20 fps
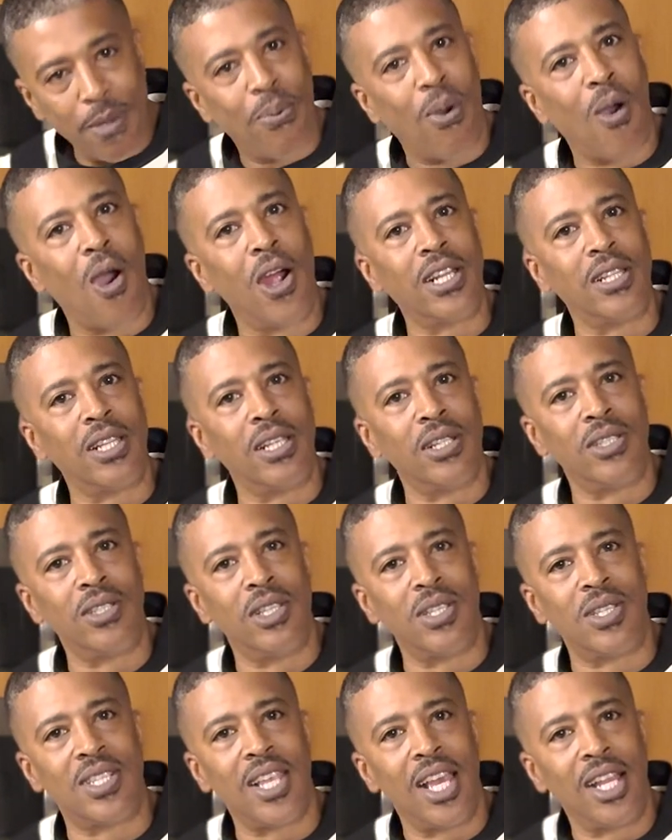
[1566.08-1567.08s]
part of
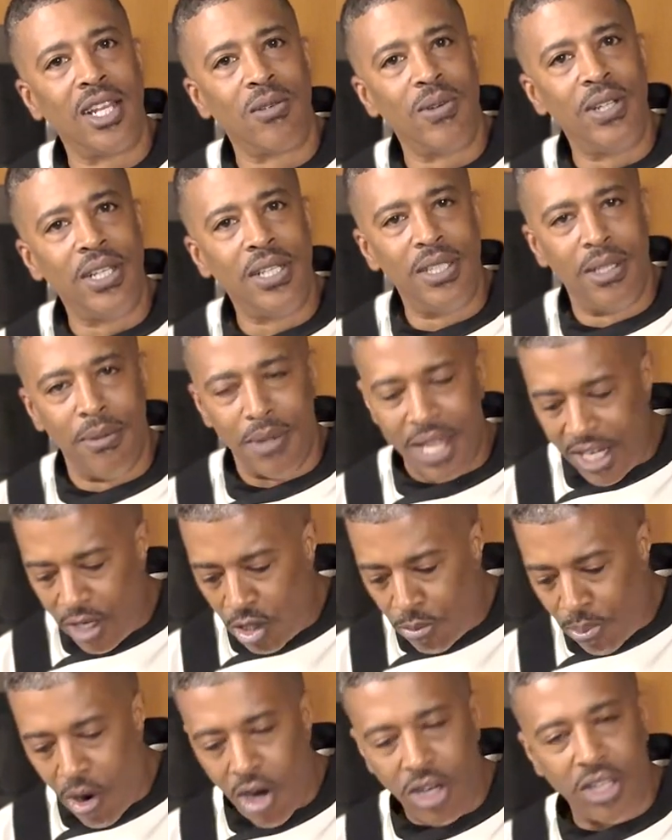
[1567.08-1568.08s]
the celery, the
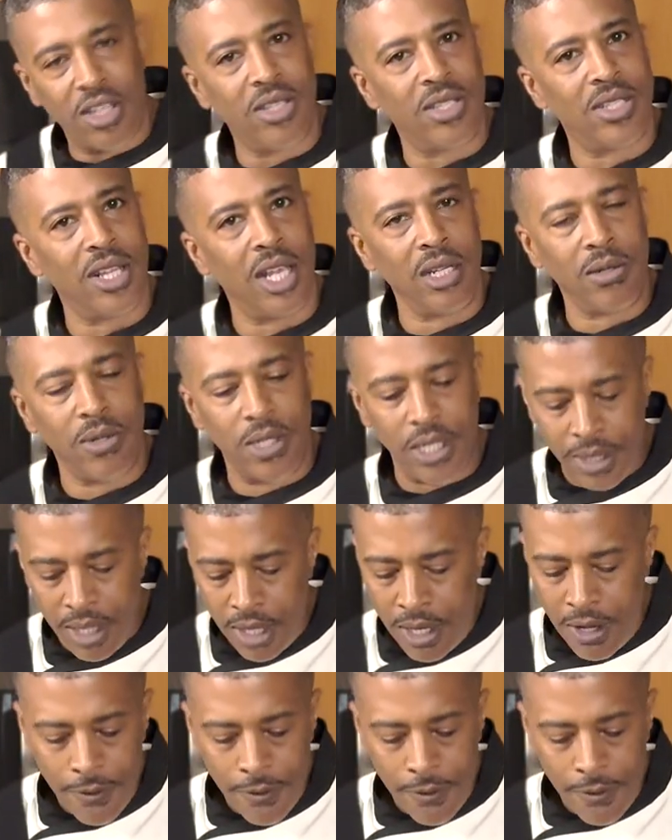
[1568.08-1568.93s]
inner part of the celery,